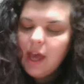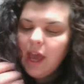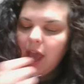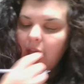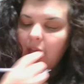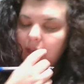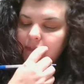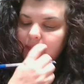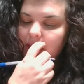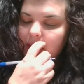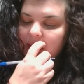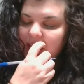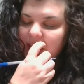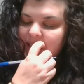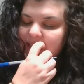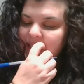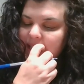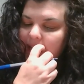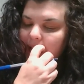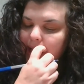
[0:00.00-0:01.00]
And then it
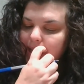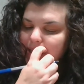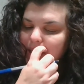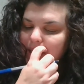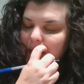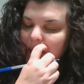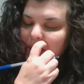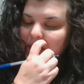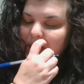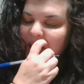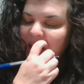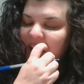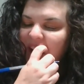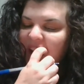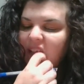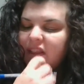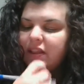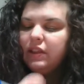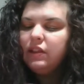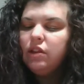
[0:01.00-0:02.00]
says that
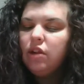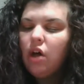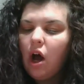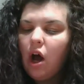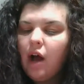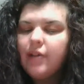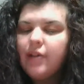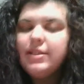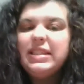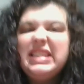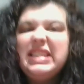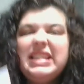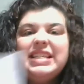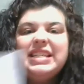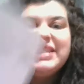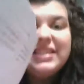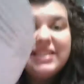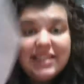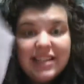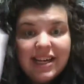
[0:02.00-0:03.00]
I lost
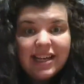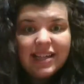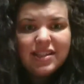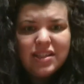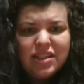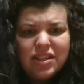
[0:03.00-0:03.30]
6